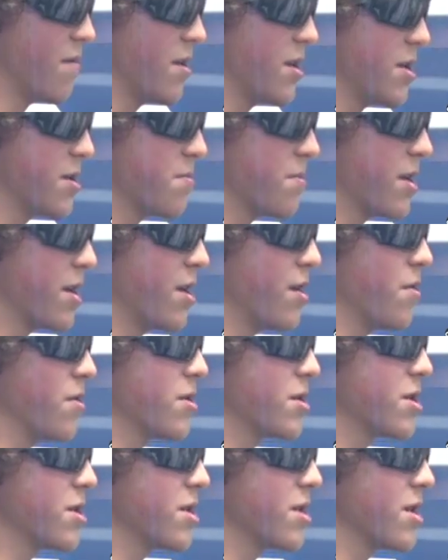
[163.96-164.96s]
I realize what I
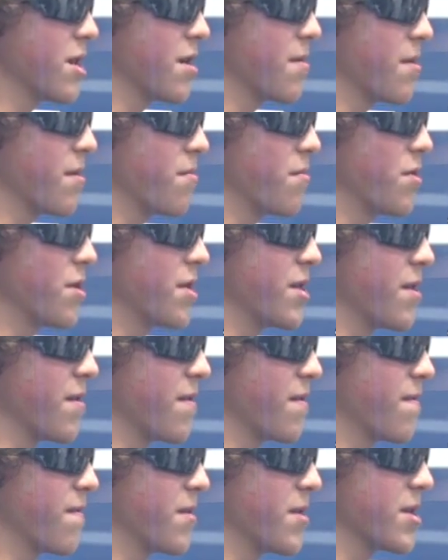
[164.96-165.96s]
noticed is like my
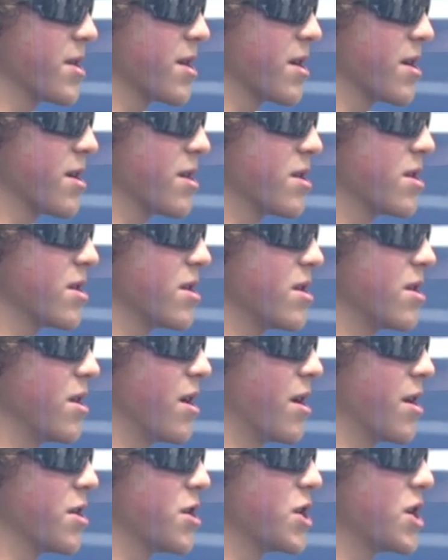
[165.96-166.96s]
breathing feels like it's
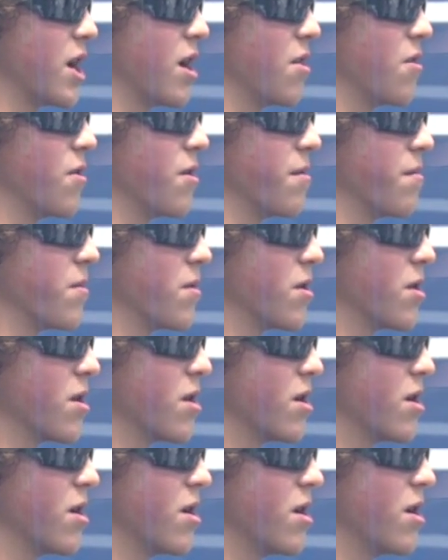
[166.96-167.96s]
not as shallow anymore.
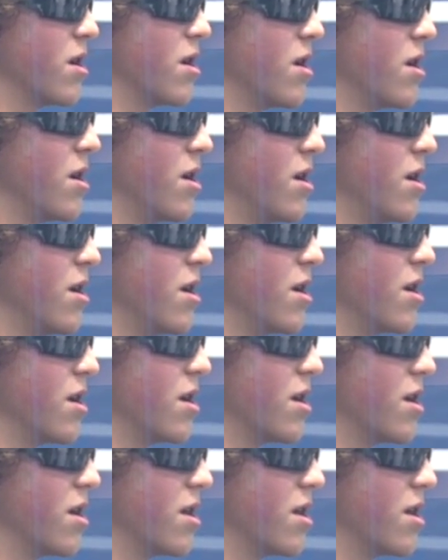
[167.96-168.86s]
Good. You're starting to breathe